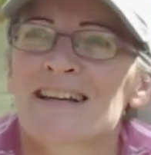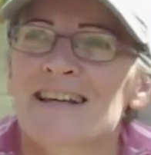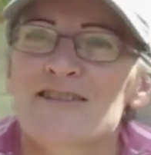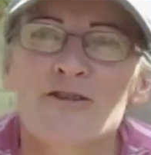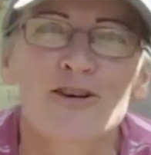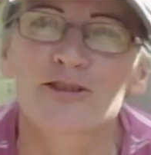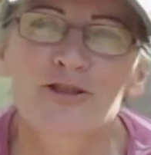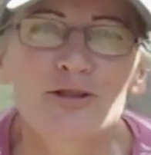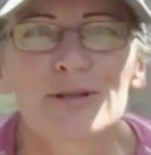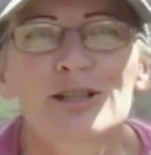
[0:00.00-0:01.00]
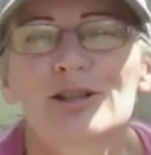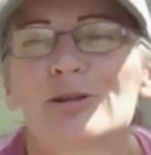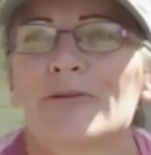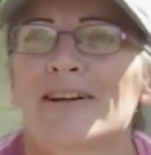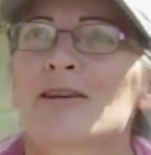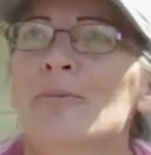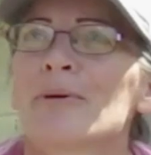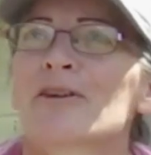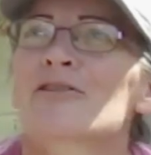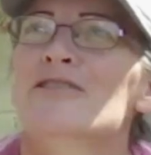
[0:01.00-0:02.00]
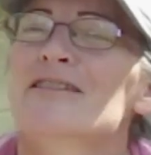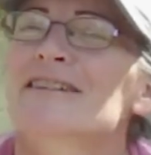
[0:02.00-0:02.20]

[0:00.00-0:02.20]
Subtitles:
It's not doom and gloom or anything because,